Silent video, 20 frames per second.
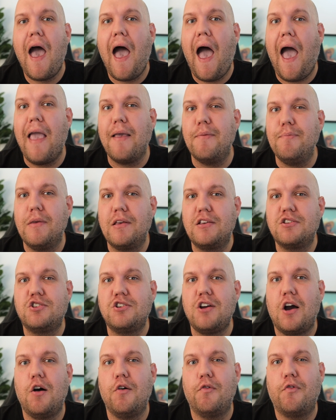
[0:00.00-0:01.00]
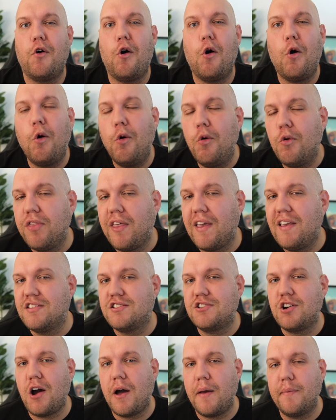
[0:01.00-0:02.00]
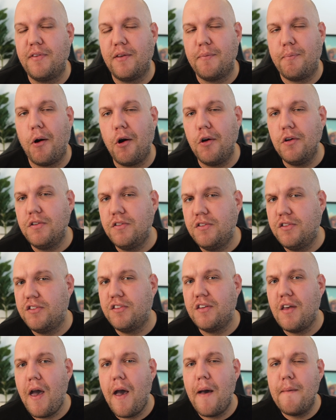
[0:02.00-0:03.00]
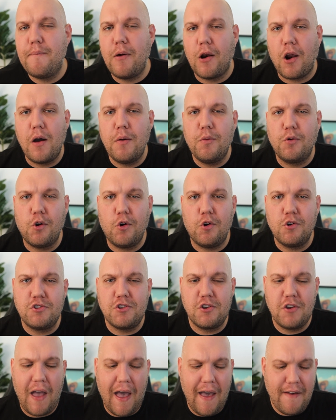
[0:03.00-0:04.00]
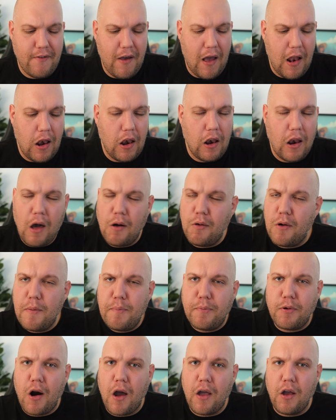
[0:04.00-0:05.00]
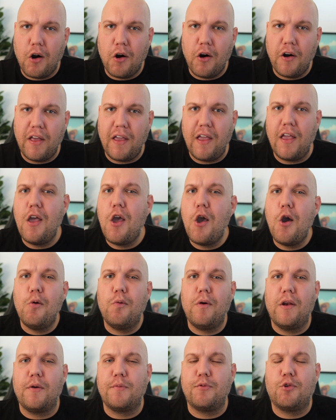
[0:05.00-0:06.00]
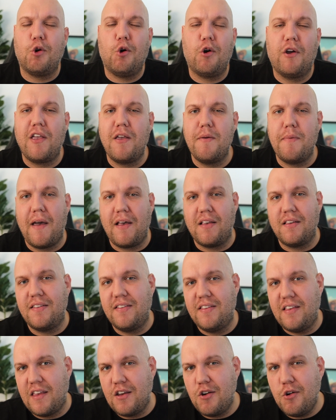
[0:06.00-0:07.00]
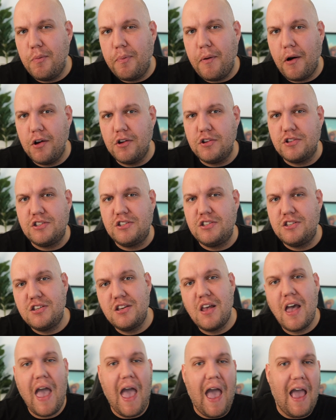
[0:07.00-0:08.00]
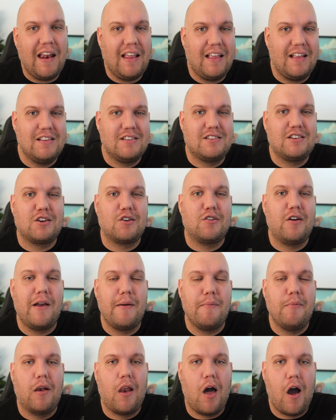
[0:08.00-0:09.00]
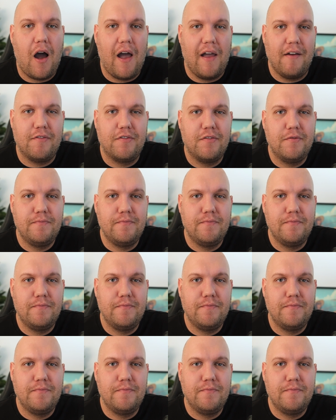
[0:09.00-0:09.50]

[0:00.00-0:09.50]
a mixture of all these types of posts, but I would also have a lower priority when I'm talking about single posts and Instagram Live.